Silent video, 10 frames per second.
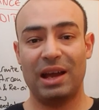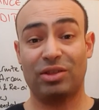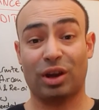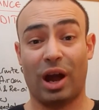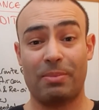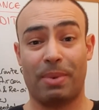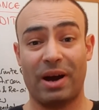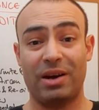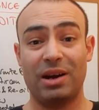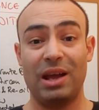Hit the like
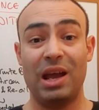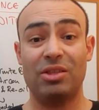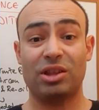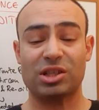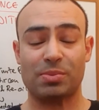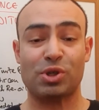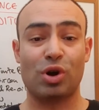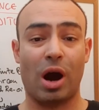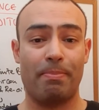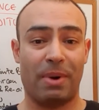button, hit the
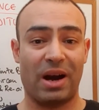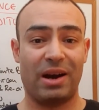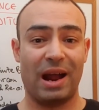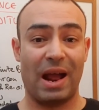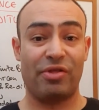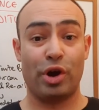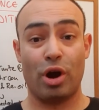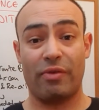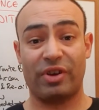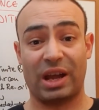subscribe button and the
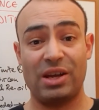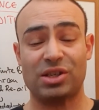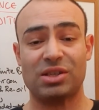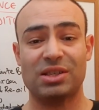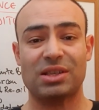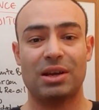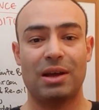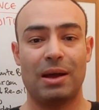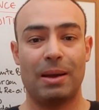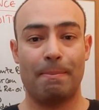notifications
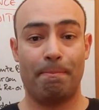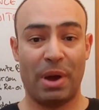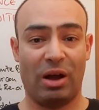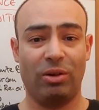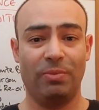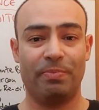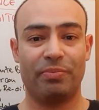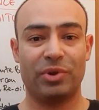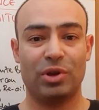bell